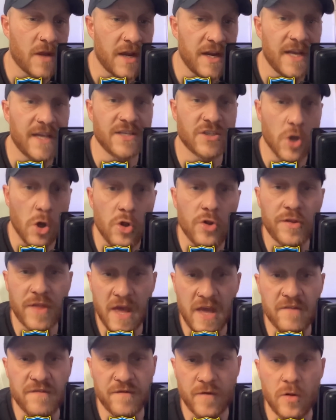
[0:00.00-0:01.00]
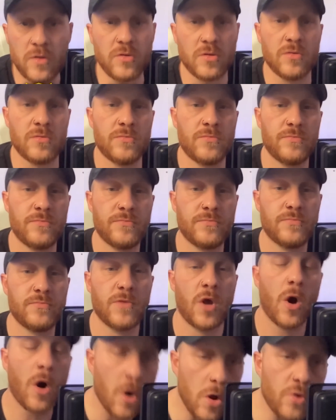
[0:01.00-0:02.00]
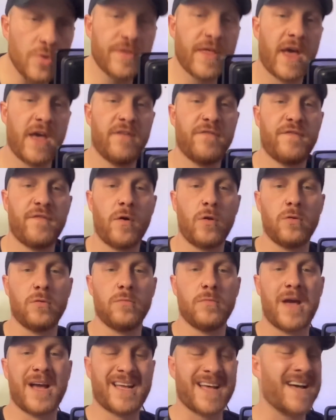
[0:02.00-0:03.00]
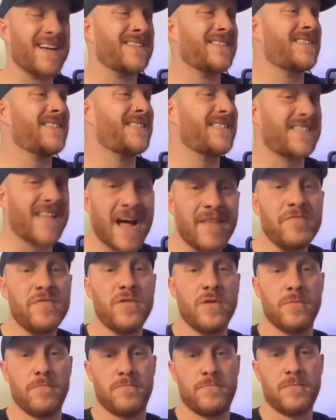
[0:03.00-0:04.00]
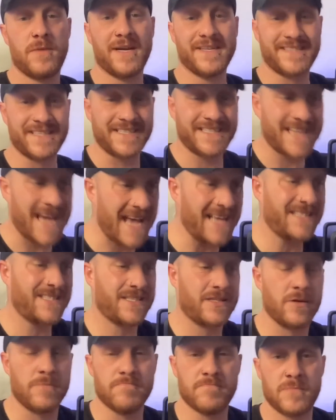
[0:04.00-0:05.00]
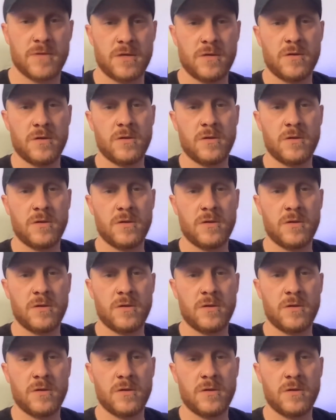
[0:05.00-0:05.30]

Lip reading: And it is all their fault. All their fault. I can't stand them. I detest them.